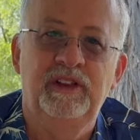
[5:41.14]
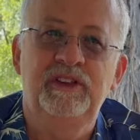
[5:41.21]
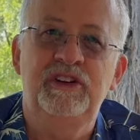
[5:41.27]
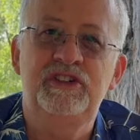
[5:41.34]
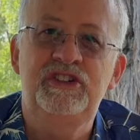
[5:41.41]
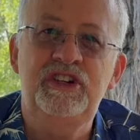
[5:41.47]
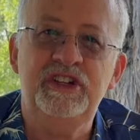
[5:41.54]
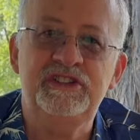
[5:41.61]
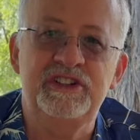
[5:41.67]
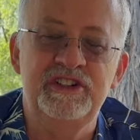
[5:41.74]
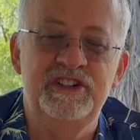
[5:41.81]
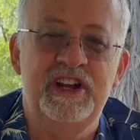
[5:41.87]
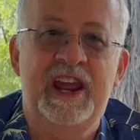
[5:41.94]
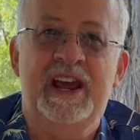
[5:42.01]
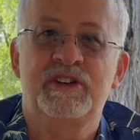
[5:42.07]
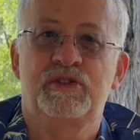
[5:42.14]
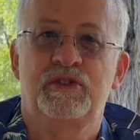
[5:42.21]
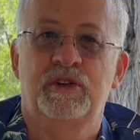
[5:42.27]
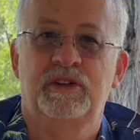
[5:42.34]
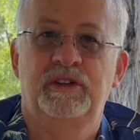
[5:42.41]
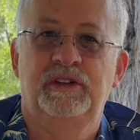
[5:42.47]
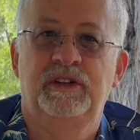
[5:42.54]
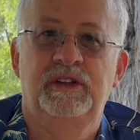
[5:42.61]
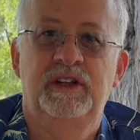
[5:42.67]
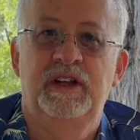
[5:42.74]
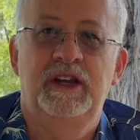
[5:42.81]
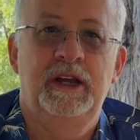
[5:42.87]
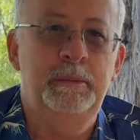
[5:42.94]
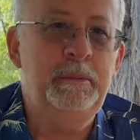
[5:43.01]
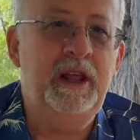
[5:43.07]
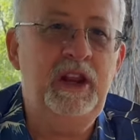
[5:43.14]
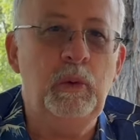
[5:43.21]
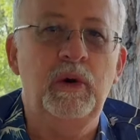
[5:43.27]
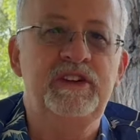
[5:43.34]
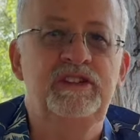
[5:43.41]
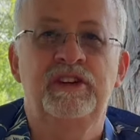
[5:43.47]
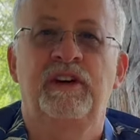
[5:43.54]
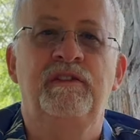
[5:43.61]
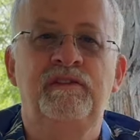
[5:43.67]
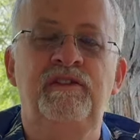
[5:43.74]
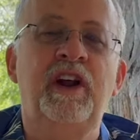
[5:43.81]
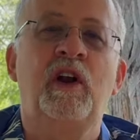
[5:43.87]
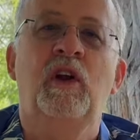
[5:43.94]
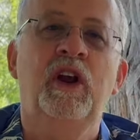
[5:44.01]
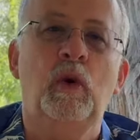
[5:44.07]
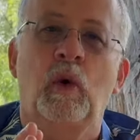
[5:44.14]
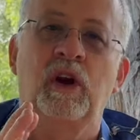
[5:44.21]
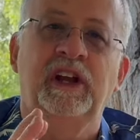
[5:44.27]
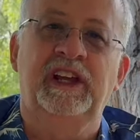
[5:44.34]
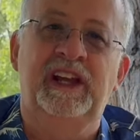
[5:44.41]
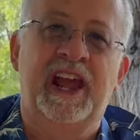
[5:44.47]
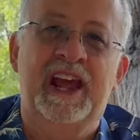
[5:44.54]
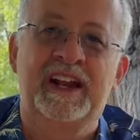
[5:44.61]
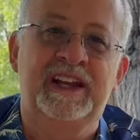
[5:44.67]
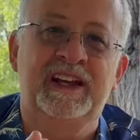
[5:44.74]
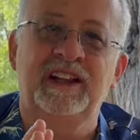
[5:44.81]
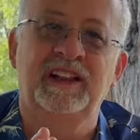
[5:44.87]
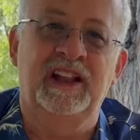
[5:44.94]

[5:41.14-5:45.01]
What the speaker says: They're just natural. In many ways, they're a very organic